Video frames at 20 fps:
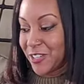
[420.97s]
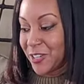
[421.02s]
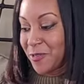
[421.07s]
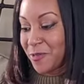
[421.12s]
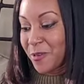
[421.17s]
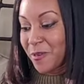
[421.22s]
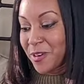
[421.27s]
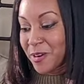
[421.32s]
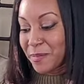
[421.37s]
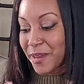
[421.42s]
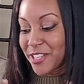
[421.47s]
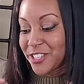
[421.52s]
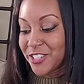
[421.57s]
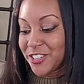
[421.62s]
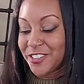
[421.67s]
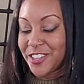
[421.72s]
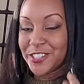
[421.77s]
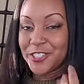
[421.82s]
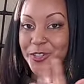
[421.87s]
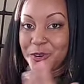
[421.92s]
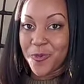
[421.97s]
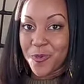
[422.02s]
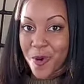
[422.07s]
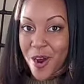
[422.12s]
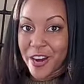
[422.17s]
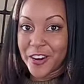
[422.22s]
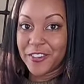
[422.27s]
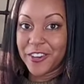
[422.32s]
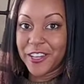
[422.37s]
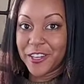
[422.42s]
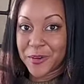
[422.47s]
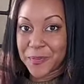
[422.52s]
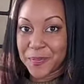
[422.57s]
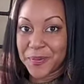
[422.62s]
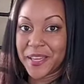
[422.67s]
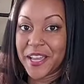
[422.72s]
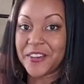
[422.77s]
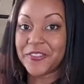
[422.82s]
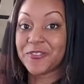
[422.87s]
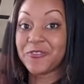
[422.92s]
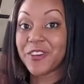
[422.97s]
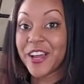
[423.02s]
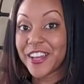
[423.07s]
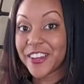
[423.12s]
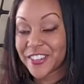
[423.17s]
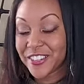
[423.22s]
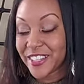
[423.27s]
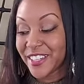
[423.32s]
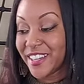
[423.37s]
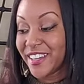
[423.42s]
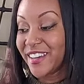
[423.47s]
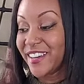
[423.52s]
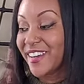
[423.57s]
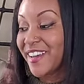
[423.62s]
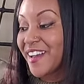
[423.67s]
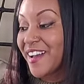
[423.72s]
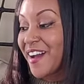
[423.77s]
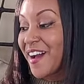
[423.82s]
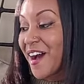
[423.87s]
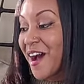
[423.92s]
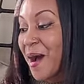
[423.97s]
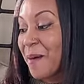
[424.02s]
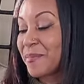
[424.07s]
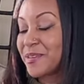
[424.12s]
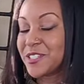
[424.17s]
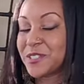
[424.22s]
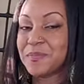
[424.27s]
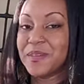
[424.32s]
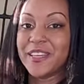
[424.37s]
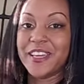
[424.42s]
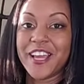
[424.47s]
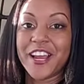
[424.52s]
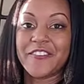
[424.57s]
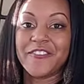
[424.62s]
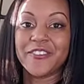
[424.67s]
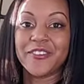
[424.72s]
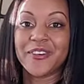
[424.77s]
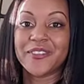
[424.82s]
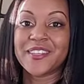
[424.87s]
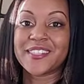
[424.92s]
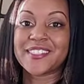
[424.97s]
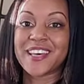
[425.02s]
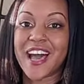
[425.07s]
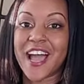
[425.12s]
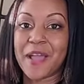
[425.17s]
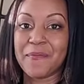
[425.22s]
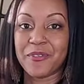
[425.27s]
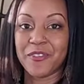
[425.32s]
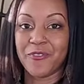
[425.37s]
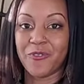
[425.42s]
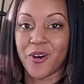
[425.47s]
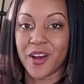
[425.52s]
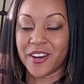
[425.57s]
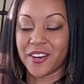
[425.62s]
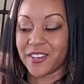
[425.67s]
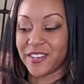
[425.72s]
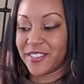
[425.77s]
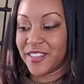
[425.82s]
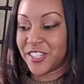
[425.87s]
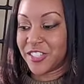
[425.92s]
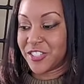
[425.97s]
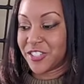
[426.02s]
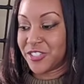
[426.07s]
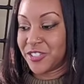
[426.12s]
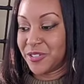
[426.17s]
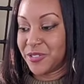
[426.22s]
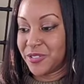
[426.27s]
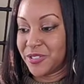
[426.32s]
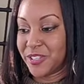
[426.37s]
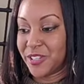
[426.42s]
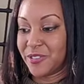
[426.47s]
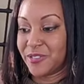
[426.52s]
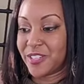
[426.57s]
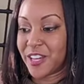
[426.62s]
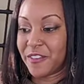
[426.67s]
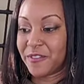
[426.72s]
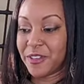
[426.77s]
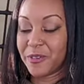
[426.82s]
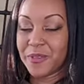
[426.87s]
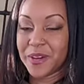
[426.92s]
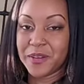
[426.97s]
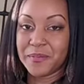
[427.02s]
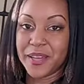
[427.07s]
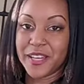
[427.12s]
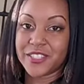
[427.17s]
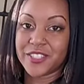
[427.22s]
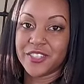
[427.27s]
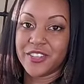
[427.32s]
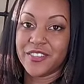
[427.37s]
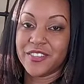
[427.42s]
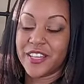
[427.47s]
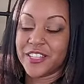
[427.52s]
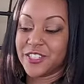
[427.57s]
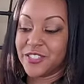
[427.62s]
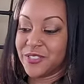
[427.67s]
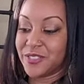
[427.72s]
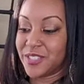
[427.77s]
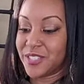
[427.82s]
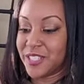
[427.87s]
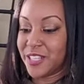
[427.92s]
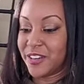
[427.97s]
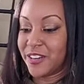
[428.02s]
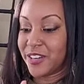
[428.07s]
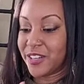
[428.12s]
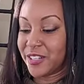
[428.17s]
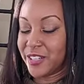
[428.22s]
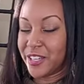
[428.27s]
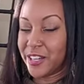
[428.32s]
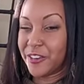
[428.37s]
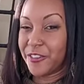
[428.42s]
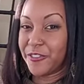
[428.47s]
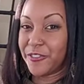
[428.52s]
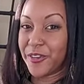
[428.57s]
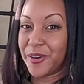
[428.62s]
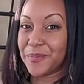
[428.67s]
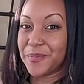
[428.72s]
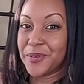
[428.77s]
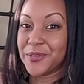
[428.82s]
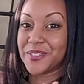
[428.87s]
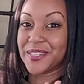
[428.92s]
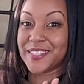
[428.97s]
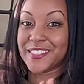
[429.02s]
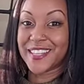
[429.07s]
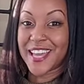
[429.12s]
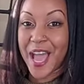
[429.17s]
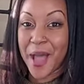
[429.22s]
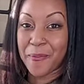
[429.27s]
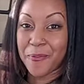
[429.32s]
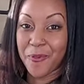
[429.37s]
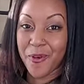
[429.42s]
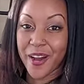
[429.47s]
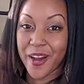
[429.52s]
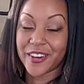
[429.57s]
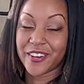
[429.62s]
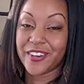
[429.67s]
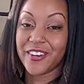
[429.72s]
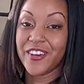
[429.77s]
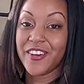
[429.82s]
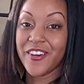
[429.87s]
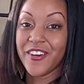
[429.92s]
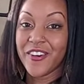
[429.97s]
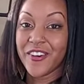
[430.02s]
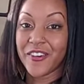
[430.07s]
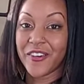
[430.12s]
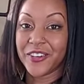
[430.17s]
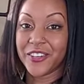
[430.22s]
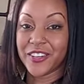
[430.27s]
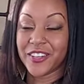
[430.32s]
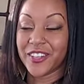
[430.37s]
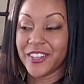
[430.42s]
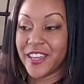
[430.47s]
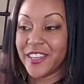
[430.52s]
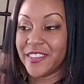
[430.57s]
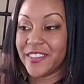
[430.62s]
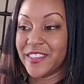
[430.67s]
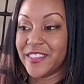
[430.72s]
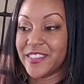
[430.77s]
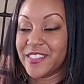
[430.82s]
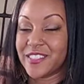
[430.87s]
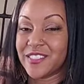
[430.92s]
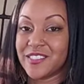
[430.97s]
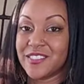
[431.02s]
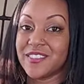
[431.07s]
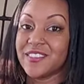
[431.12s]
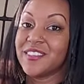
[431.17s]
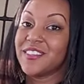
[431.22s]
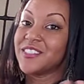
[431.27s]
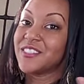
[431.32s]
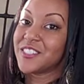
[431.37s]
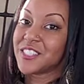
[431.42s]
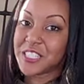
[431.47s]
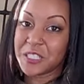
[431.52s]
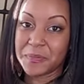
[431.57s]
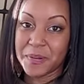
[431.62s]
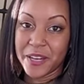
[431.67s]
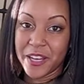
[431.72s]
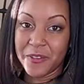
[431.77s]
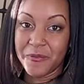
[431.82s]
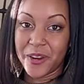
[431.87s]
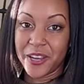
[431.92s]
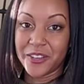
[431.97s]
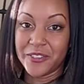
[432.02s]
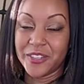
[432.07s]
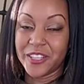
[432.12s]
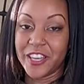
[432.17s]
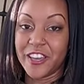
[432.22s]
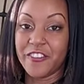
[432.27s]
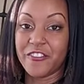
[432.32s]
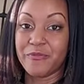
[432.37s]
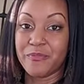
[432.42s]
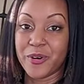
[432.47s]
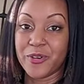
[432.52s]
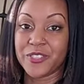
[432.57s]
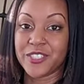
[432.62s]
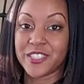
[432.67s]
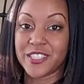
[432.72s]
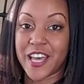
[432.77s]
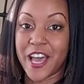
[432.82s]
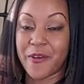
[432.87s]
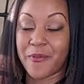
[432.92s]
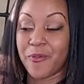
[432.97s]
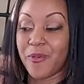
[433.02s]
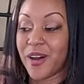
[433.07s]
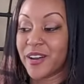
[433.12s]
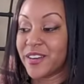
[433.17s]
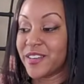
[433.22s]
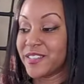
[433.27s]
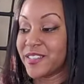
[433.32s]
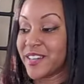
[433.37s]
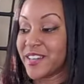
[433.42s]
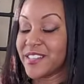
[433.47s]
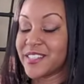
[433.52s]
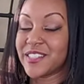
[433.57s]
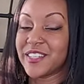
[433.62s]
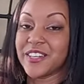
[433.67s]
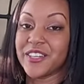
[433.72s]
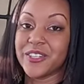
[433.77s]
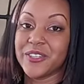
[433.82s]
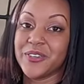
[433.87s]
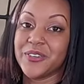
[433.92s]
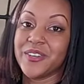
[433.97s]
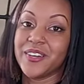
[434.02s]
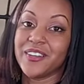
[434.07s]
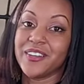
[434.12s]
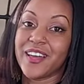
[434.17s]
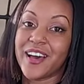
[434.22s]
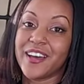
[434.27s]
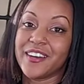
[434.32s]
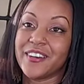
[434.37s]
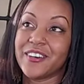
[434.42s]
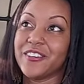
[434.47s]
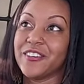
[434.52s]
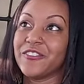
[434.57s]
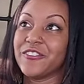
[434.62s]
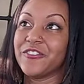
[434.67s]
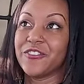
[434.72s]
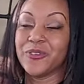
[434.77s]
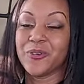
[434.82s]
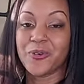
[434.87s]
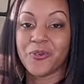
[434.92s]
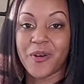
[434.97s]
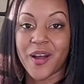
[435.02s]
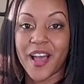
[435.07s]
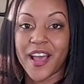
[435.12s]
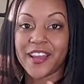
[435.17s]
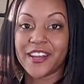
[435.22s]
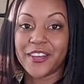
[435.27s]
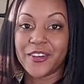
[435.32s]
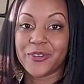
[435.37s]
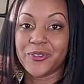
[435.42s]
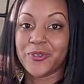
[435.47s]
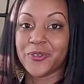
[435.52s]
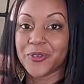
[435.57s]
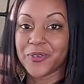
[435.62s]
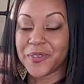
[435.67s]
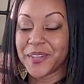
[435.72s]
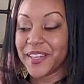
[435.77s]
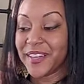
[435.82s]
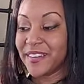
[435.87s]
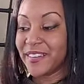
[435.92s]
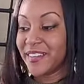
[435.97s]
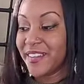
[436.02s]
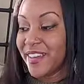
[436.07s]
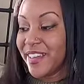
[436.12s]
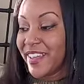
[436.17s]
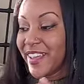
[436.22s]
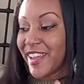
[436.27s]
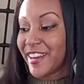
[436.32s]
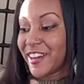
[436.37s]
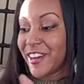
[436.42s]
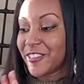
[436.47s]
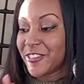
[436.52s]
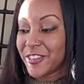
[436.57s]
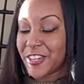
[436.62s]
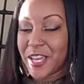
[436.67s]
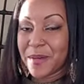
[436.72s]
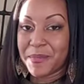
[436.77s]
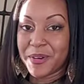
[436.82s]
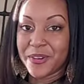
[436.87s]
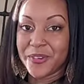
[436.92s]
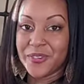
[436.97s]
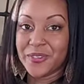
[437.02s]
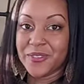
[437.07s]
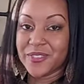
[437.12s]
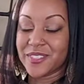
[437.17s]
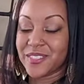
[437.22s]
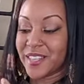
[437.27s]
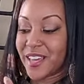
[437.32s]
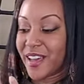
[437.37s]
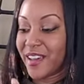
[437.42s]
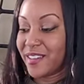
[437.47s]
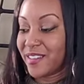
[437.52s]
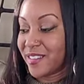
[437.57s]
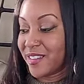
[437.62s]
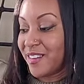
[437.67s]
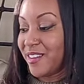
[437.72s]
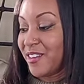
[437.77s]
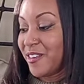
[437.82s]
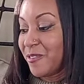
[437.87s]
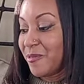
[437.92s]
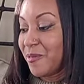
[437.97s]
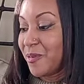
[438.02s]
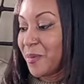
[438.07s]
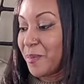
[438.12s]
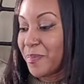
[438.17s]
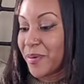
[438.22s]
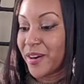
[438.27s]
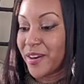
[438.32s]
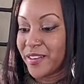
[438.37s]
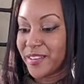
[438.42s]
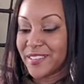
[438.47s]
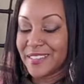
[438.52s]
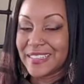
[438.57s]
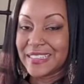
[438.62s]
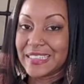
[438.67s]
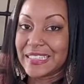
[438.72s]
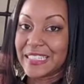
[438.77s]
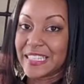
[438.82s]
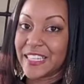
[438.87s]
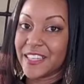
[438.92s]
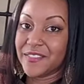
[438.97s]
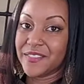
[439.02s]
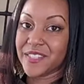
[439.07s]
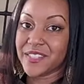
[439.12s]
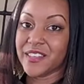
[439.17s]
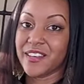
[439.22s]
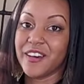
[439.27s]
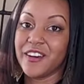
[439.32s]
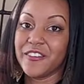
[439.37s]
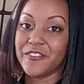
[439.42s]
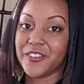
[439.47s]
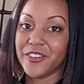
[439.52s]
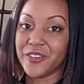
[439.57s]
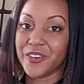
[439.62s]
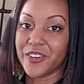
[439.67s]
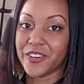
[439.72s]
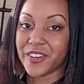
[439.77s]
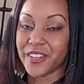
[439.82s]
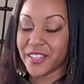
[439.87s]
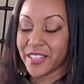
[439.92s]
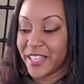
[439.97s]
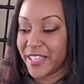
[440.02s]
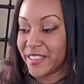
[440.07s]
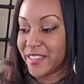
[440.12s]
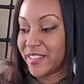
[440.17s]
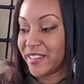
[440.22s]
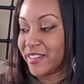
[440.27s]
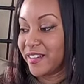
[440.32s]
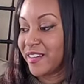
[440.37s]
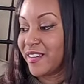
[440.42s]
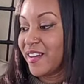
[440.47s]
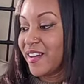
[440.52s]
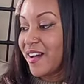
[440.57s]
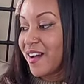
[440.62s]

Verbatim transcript: So you will want to make sure that you're watering your plant regularly, um, but just be careful on the type of water that you're using. You definitely want to make sure that you steer clear from using tap water on your calatheas. Just depending where you live, most tap water does include a lot of fluoride and chlorine and other chemicals that will burn the leaves of your calathea.